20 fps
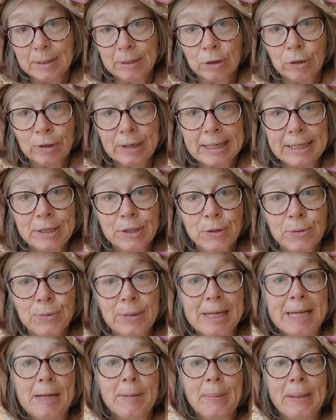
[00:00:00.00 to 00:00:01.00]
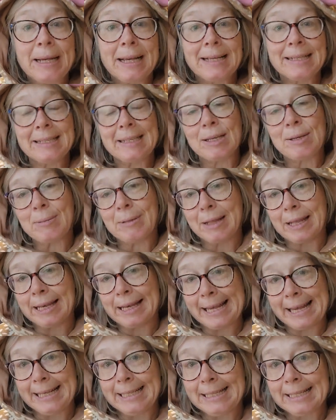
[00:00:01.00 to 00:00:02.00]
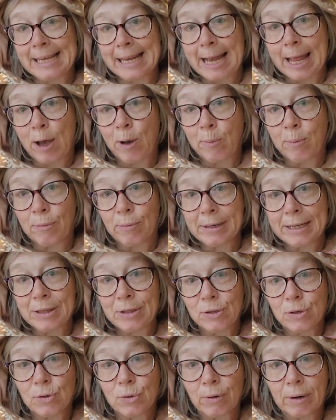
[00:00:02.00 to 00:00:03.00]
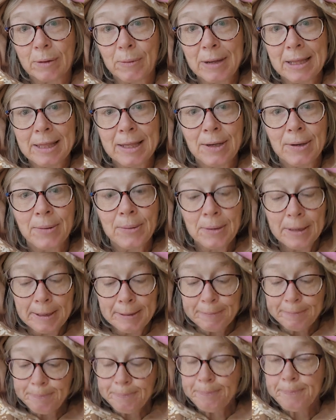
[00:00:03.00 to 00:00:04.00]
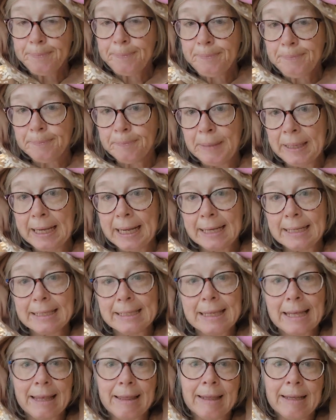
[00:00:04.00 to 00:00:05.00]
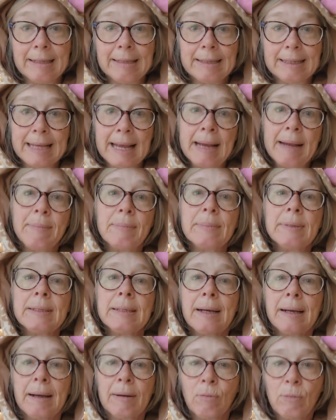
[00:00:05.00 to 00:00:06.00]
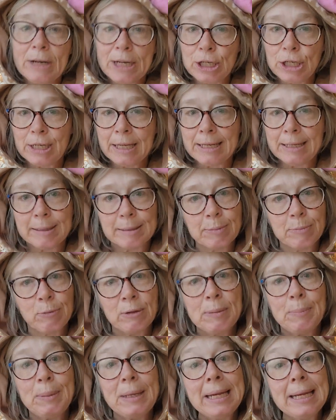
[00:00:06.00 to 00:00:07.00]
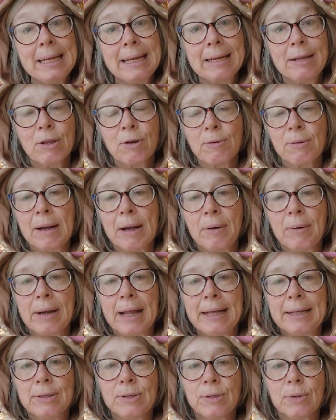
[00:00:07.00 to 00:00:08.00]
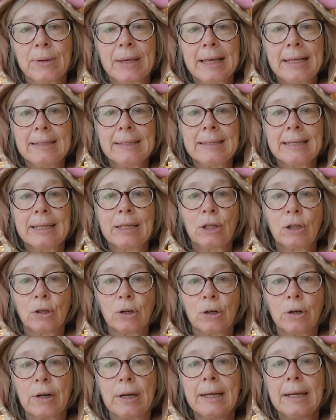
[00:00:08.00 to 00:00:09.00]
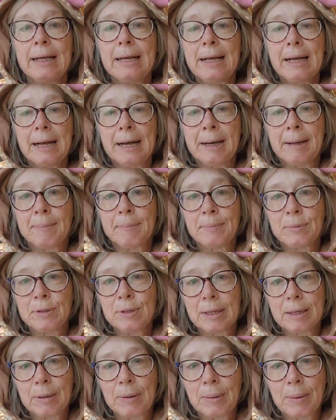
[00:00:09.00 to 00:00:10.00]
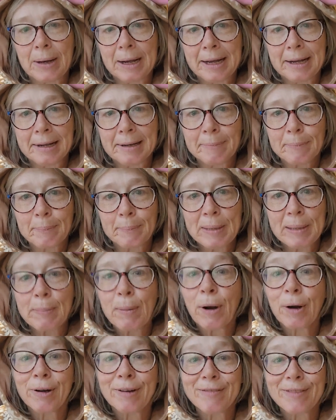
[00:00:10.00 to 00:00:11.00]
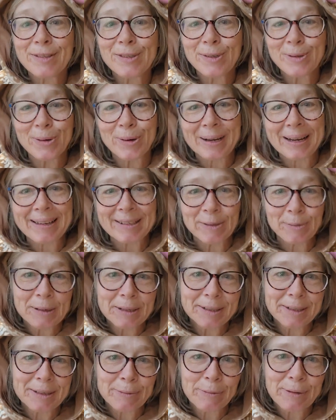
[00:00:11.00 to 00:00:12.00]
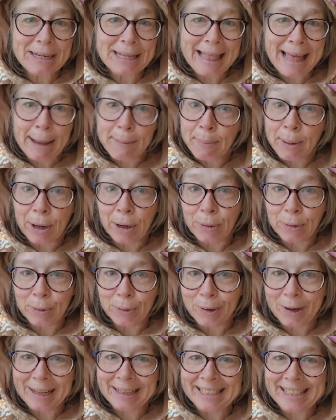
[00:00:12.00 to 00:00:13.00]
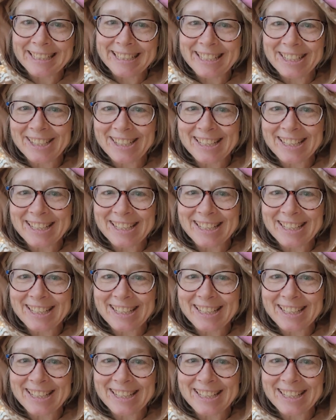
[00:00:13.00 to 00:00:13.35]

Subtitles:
learning to read, because the kids can help read the story with you because the same wish is repeated throughout, and so kids can learn to be part of the story as well, to read that part, or at least